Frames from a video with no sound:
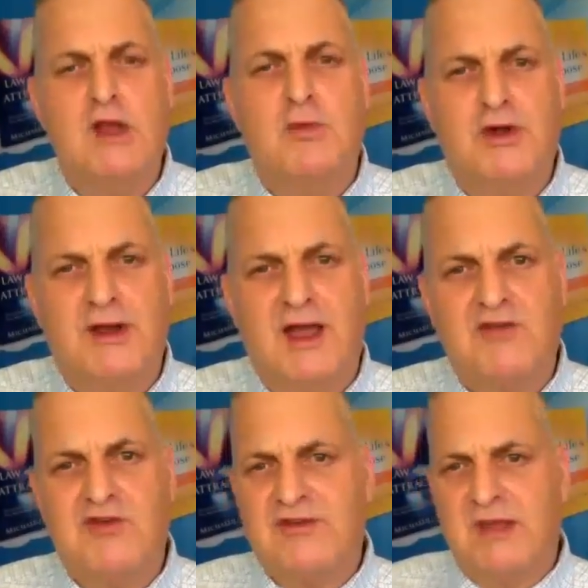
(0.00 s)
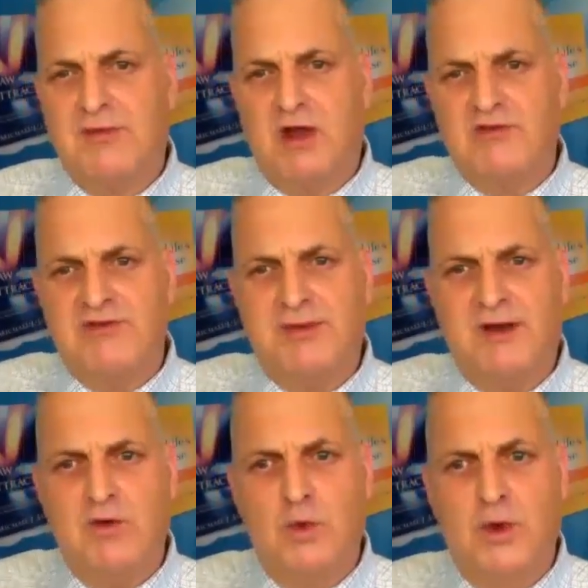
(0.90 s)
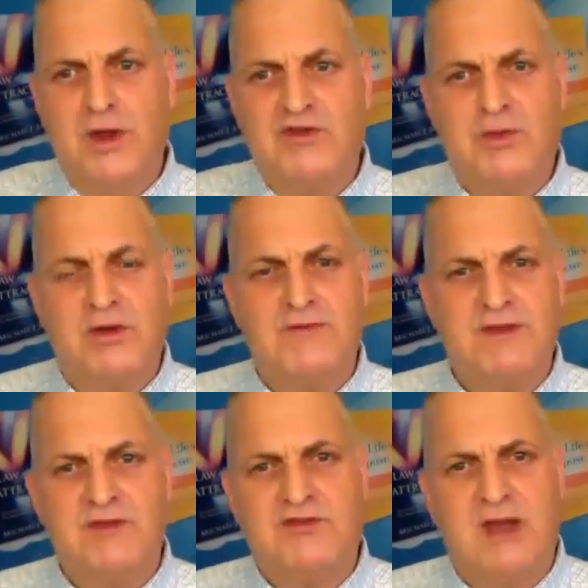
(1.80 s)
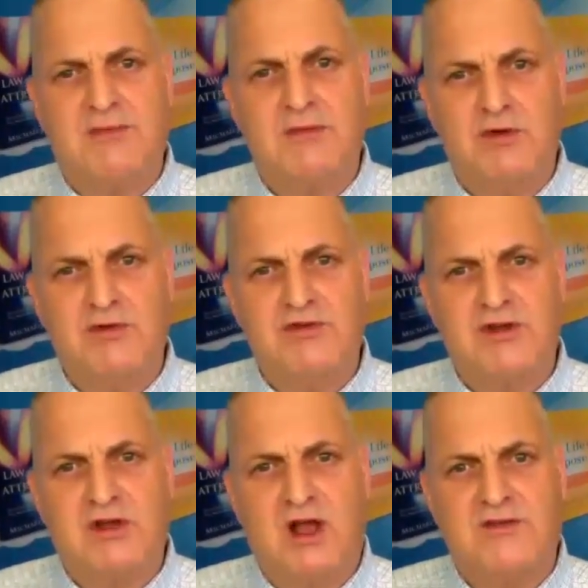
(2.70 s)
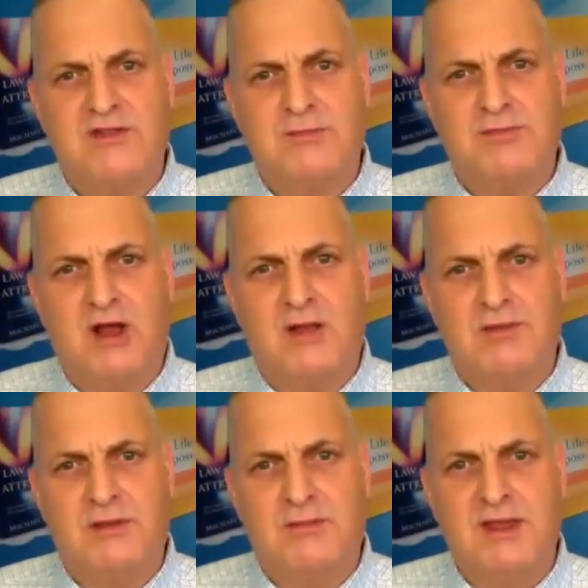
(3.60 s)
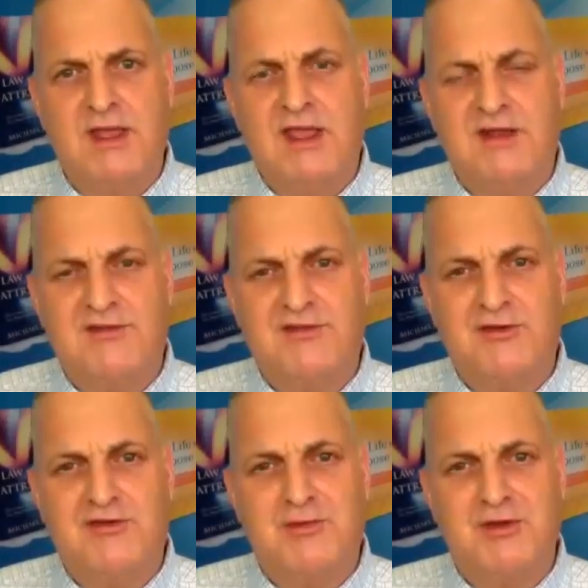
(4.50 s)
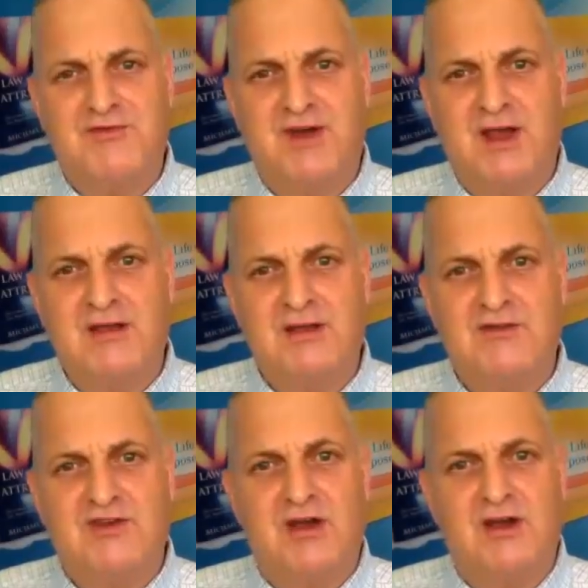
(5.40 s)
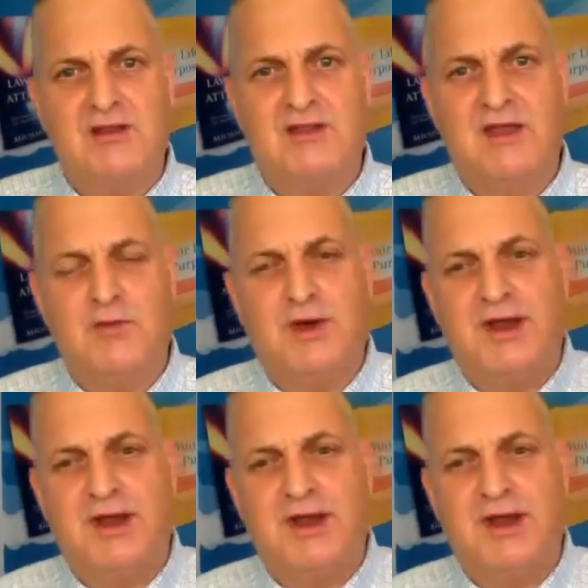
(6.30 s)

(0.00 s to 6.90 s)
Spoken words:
We're going to ask your subconscious mind which one of these trapped emotions are causing the problem. And as soon as we find it, John, then what